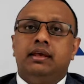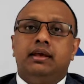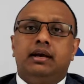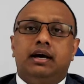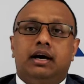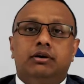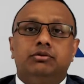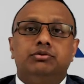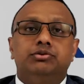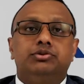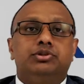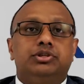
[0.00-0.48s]

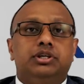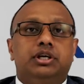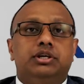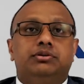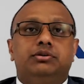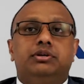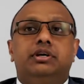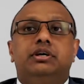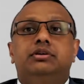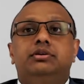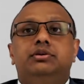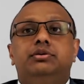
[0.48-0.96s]
I would try to
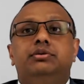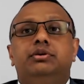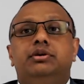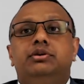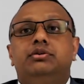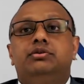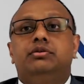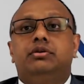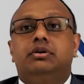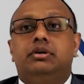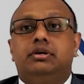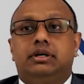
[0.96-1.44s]
get you
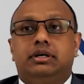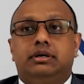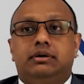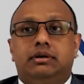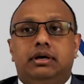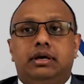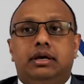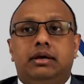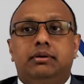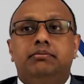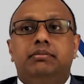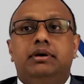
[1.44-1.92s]
into a
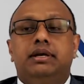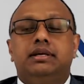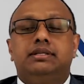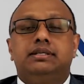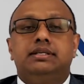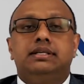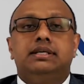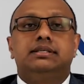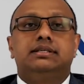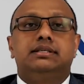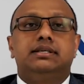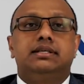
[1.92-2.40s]

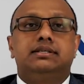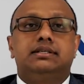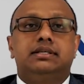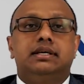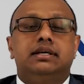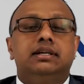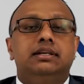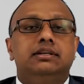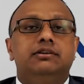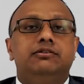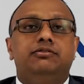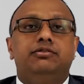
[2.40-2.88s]
MLT
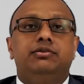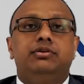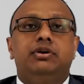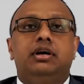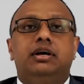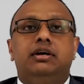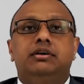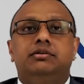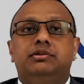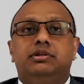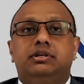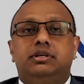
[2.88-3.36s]
SSL if you
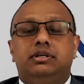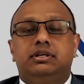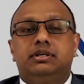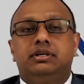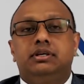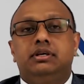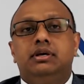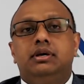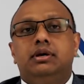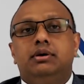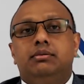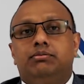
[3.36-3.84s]
have the
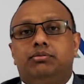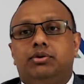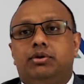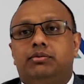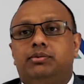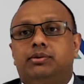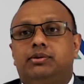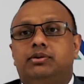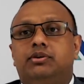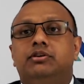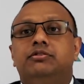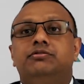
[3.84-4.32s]

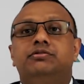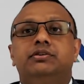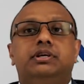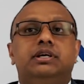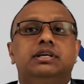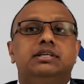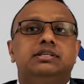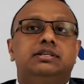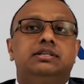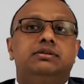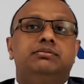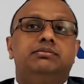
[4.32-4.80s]
proper
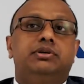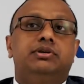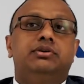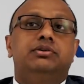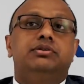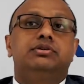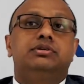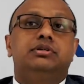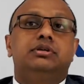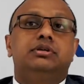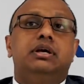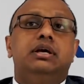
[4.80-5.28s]
qualification,
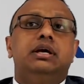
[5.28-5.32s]
because